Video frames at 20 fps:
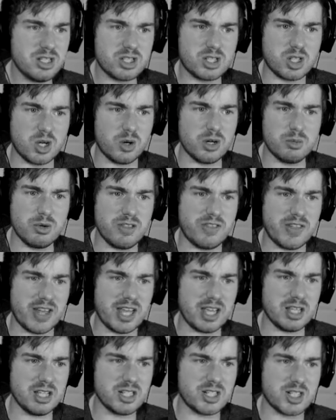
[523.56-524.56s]
He's going with
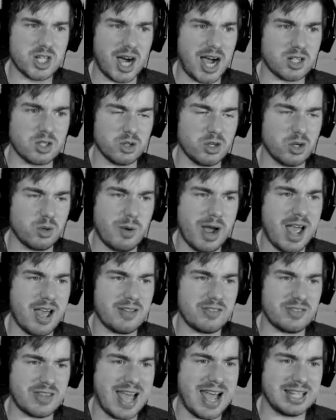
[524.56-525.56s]
it. He's. got, I don't know
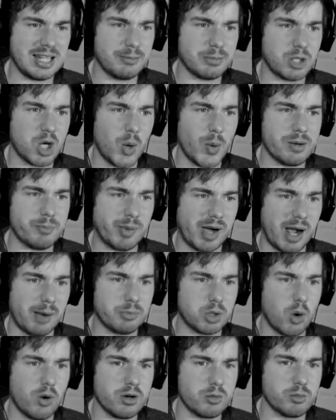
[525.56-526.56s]
where the hell I'm going, but I'm
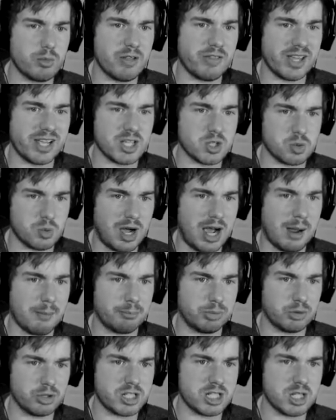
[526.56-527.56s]
going with it is what I'm
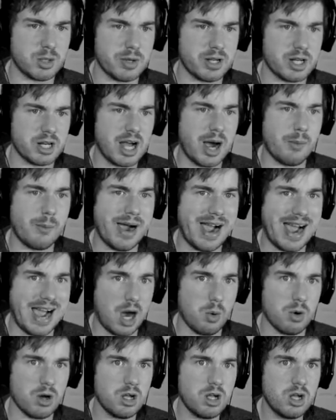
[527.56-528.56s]
bloody doing. And we're
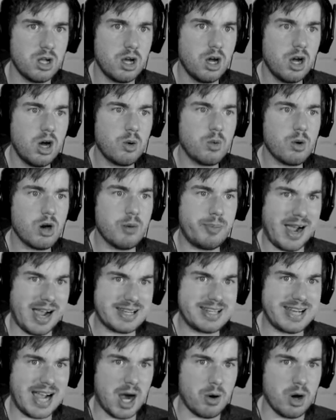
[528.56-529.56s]
out. We're
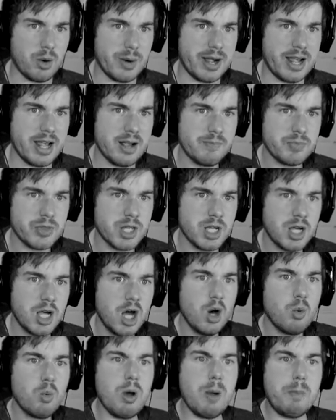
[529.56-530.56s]
back out, are we?
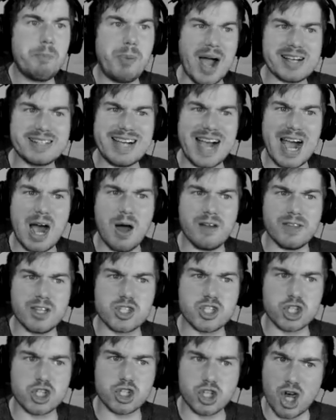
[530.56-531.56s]
We're back out and
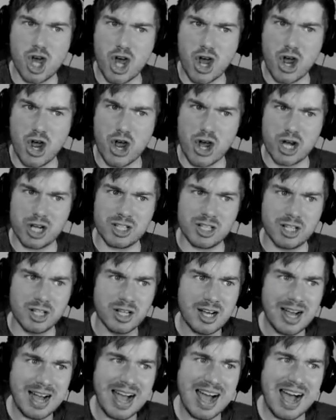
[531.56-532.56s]
there's a girl.
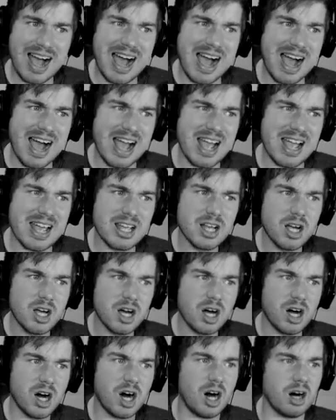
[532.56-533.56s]
Hi.
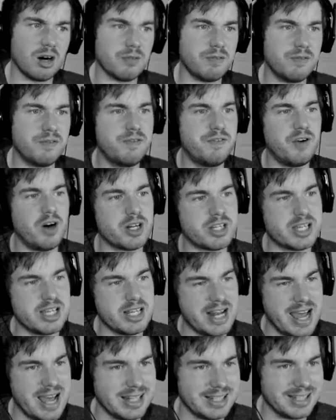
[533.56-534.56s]
Oh,
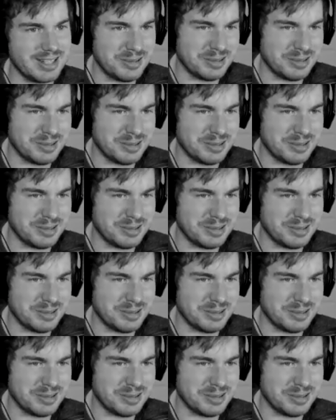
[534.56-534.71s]
fucking hell.